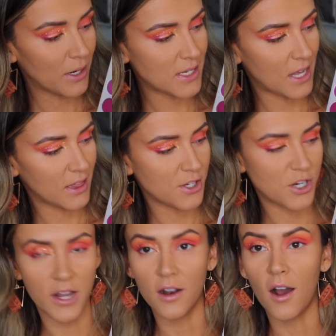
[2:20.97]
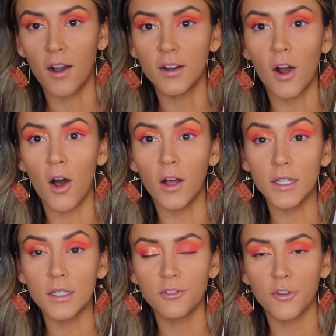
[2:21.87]
I'm going to take the shade Heart
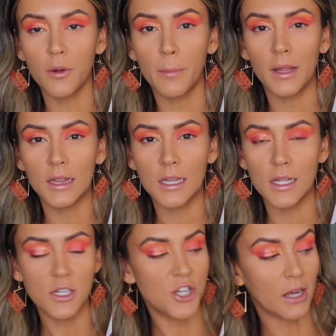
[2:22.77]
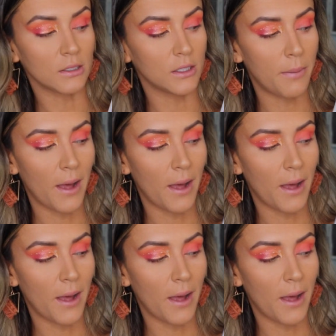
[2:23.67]
On from the Jaclyn